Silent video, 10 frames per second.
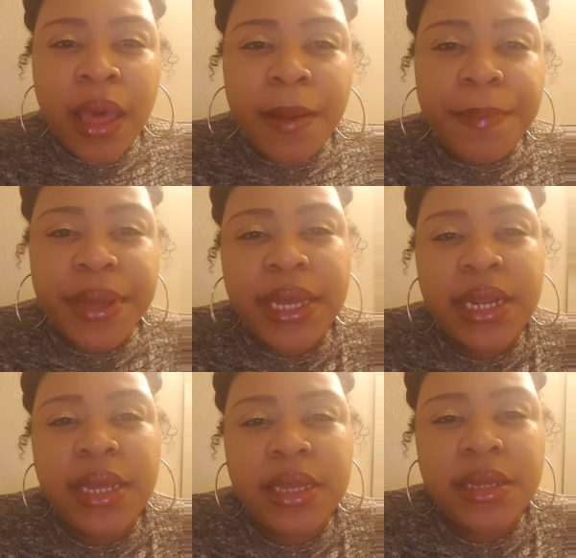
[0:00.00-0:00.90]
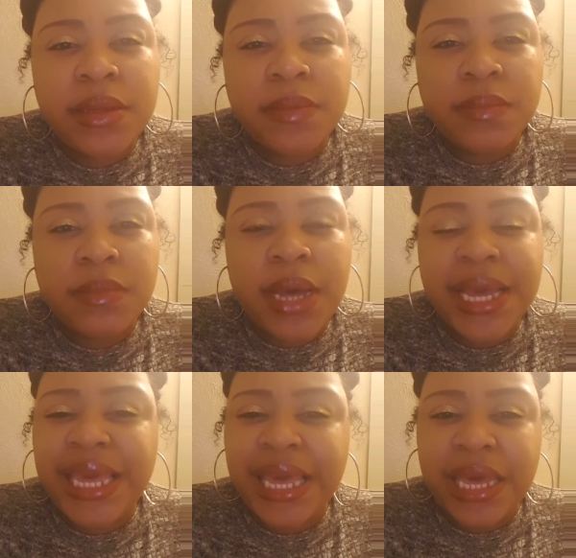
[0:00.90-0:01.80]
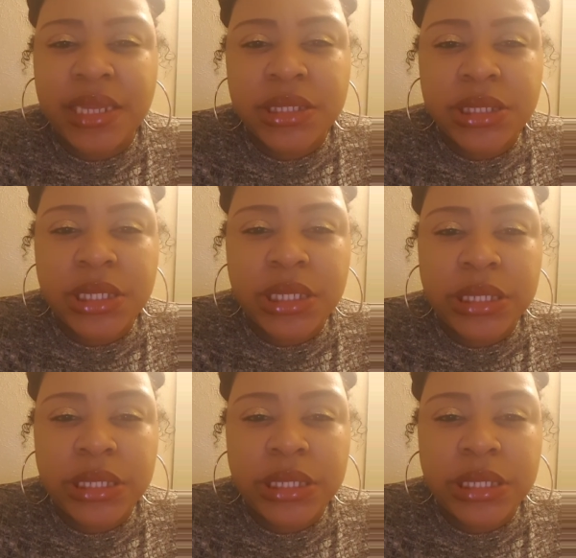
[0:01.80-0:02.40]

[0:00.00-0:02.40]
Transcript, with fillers: but I can't.